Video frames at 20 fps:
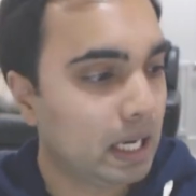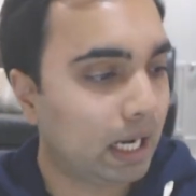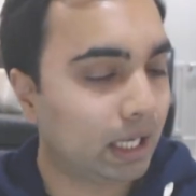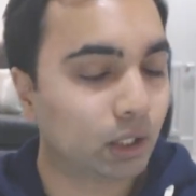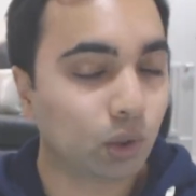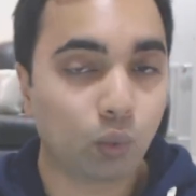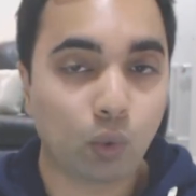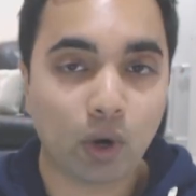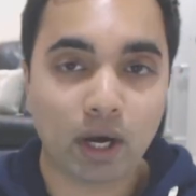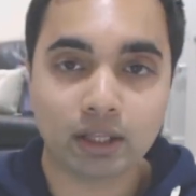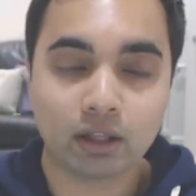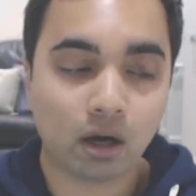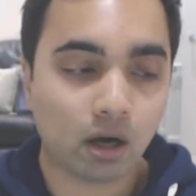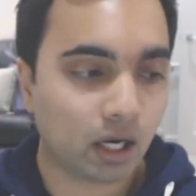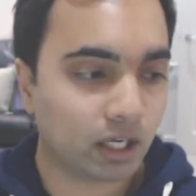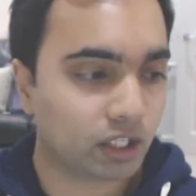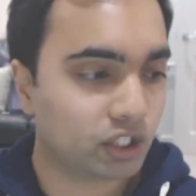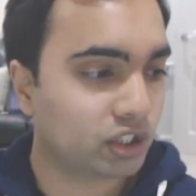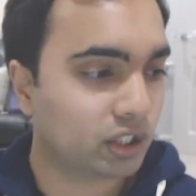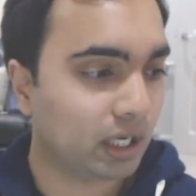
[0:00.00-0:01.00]
And the way that
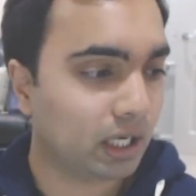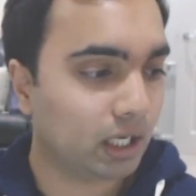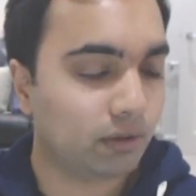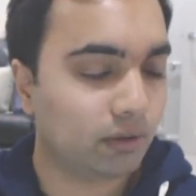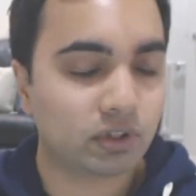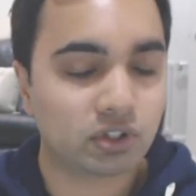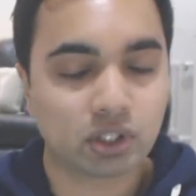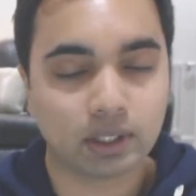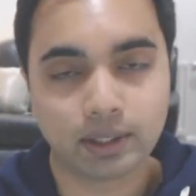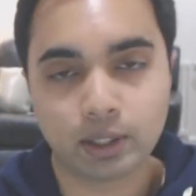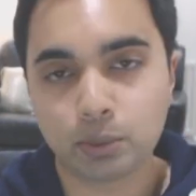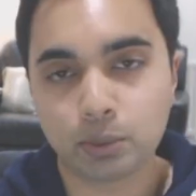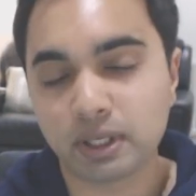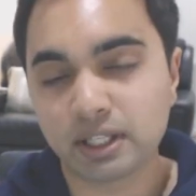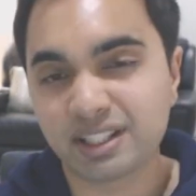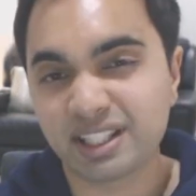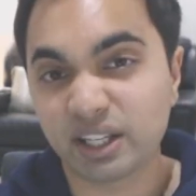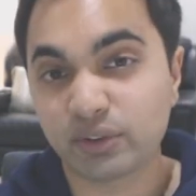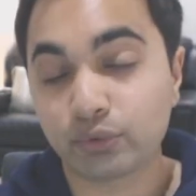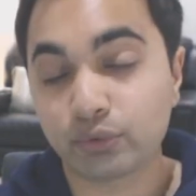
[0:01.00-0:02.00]
I shave is a little
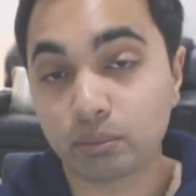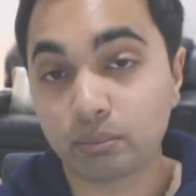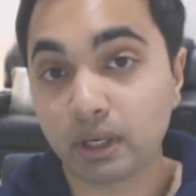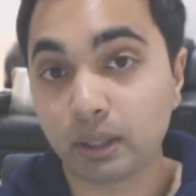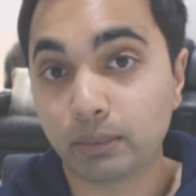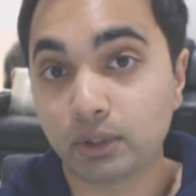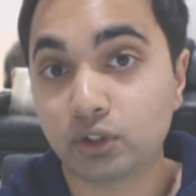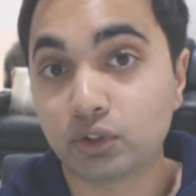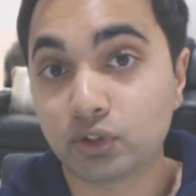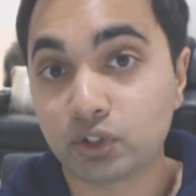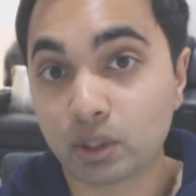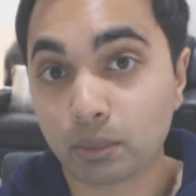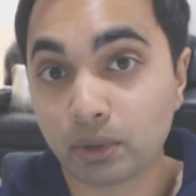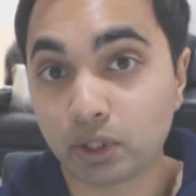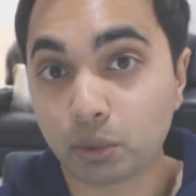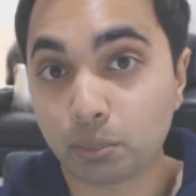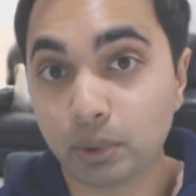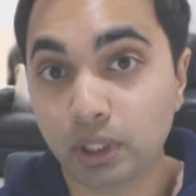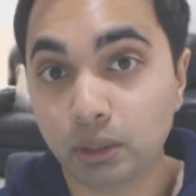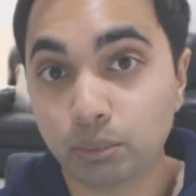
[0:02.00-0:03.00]
bit different, maybe, to some
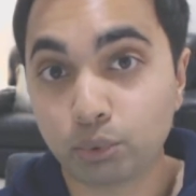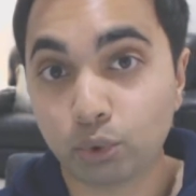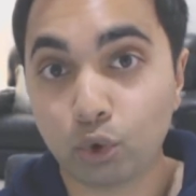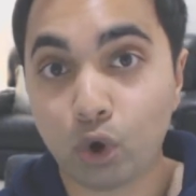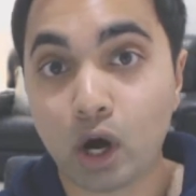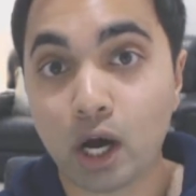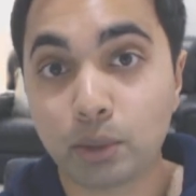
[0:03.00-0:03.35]
other people.